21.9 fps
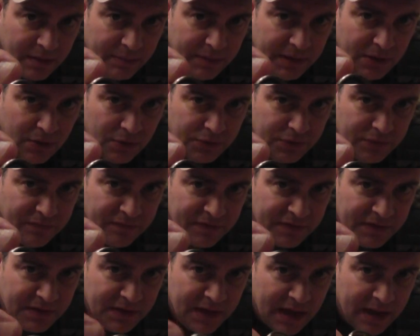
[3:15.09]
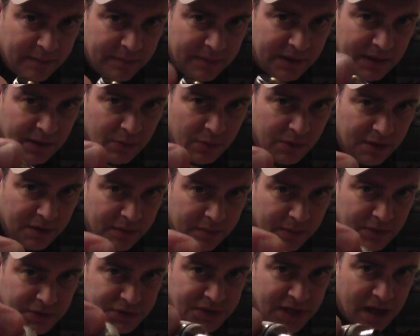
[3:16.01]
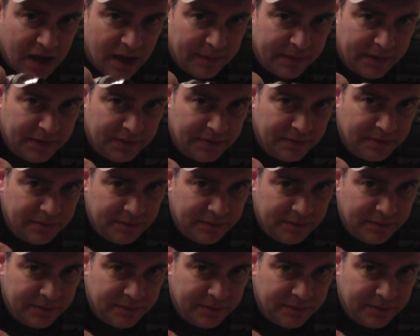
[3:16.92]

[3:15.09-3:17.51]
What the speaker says: PL259 being one of the most common